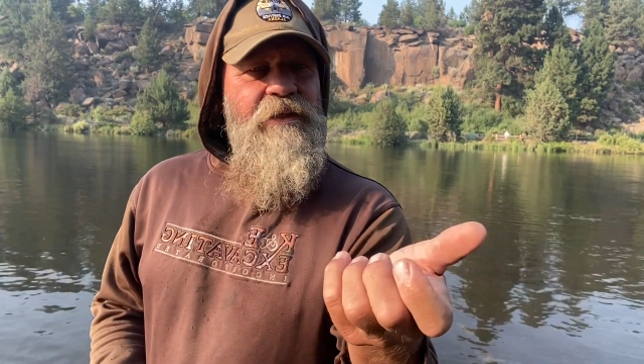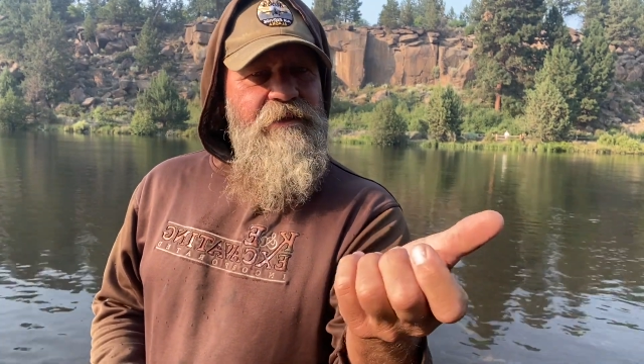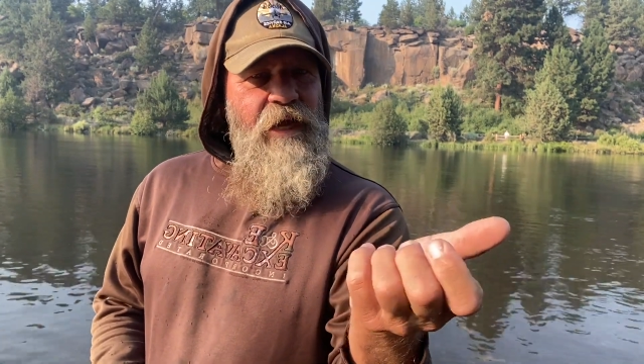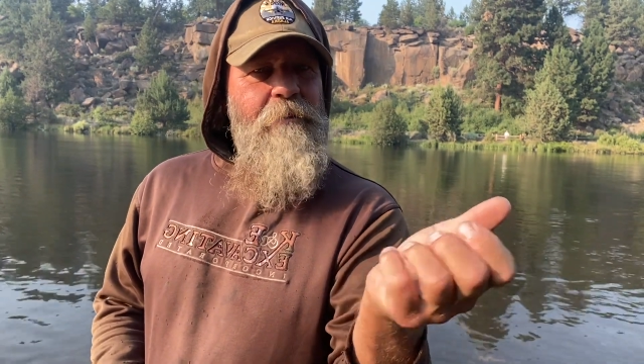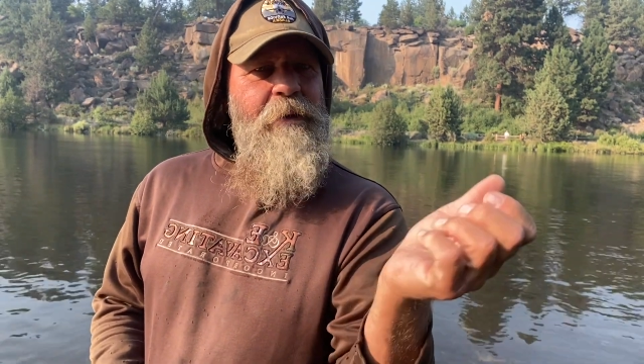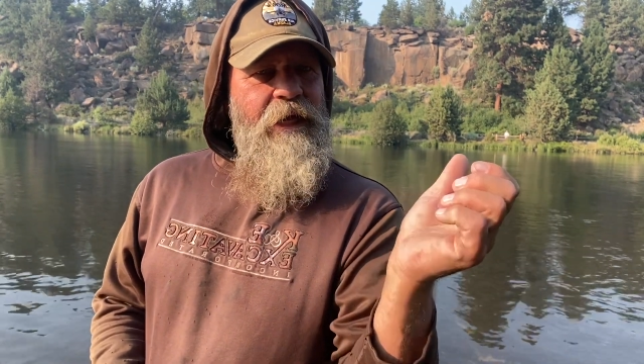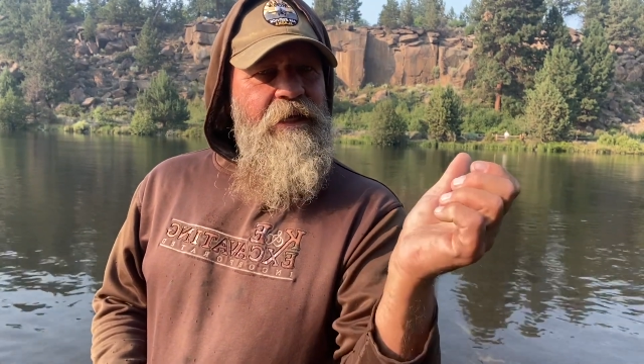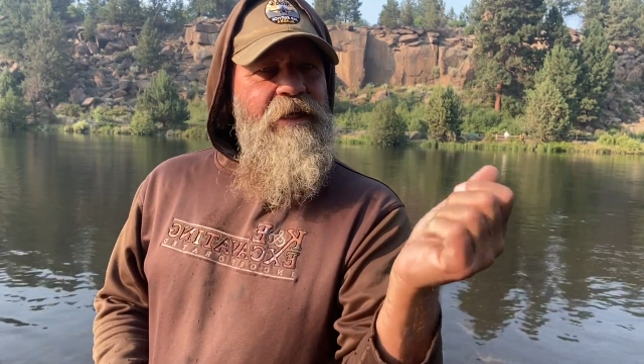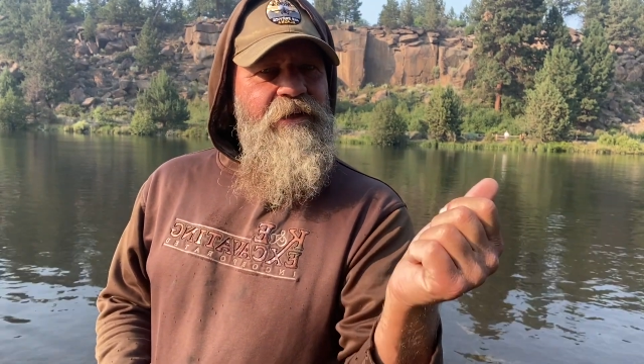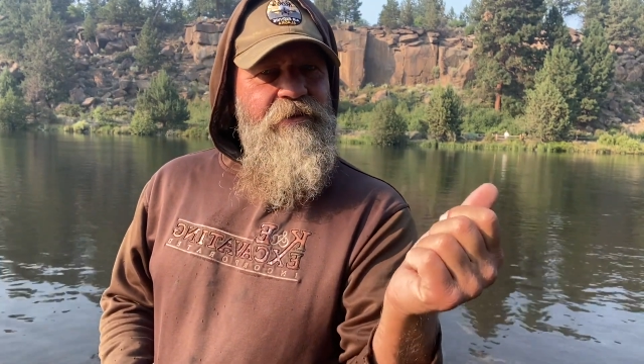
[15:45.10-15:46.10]
the top hand
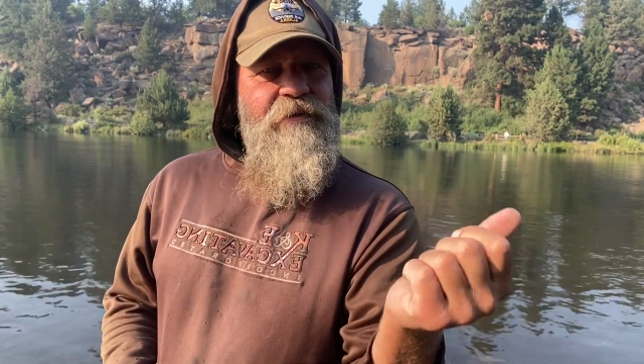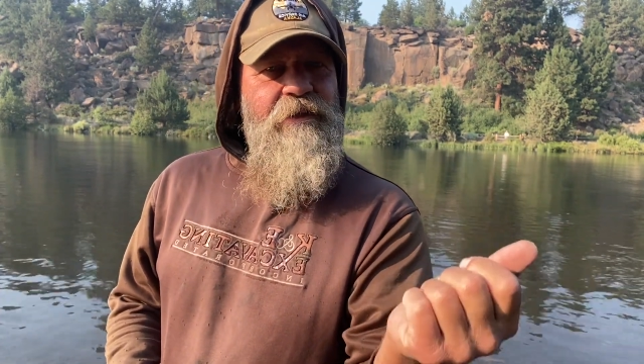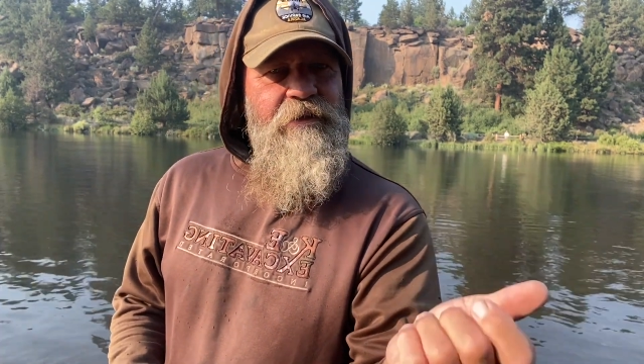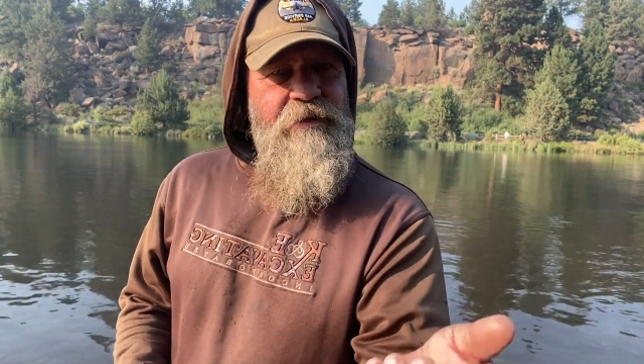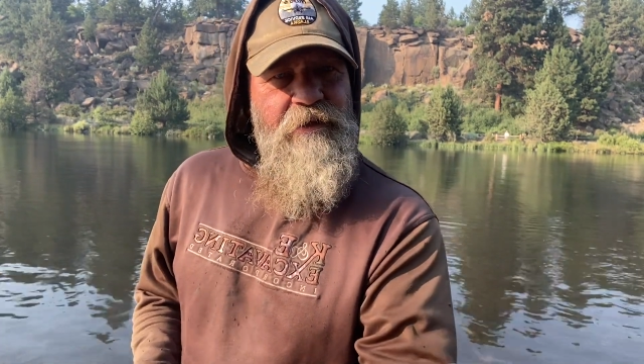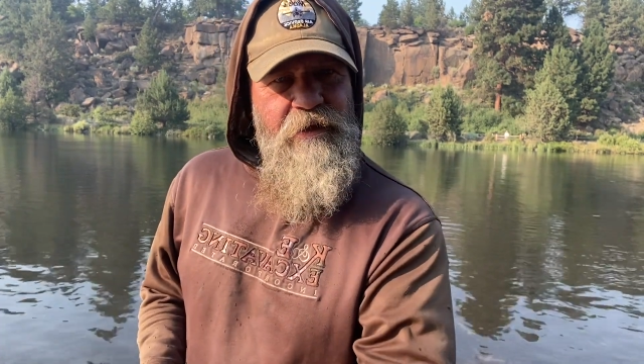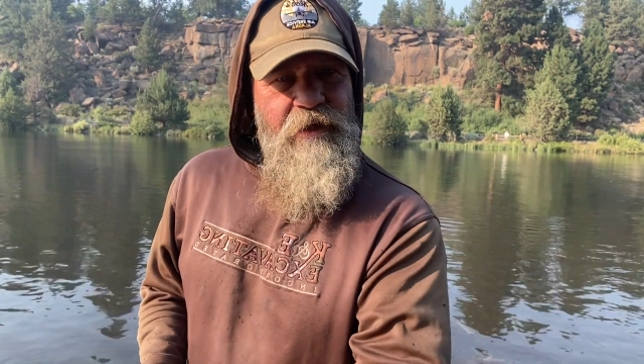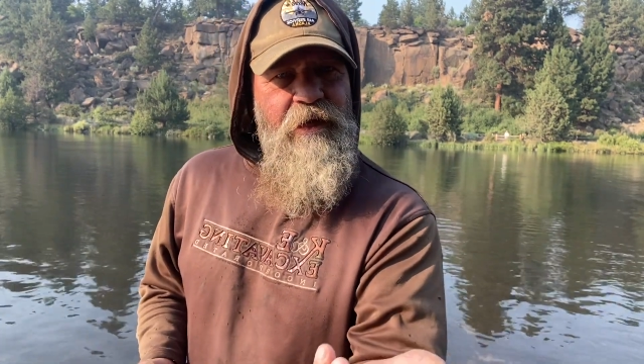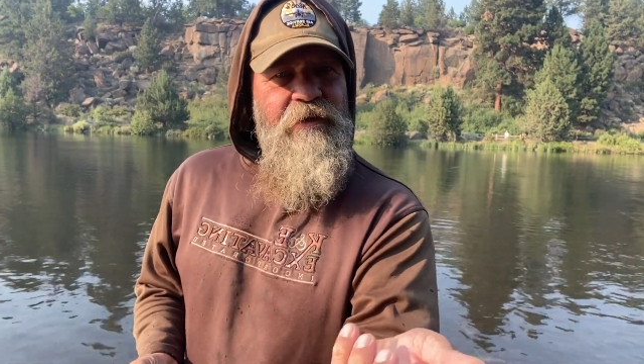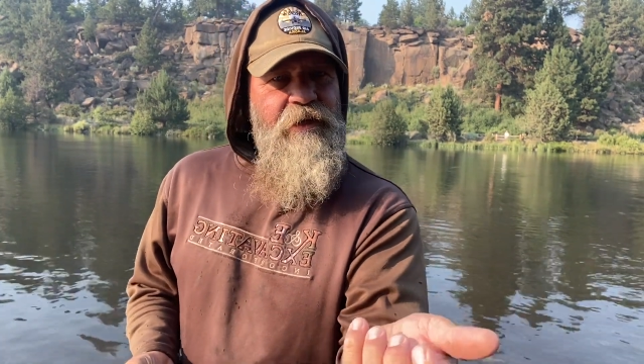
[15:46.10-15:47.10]
is,
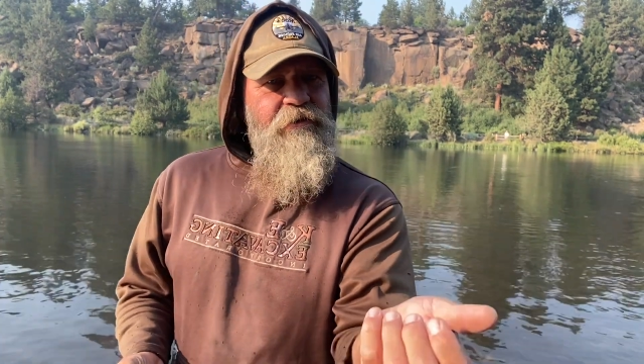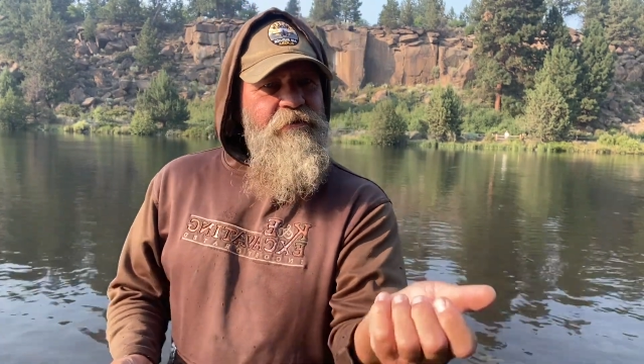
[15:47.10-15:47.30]
there's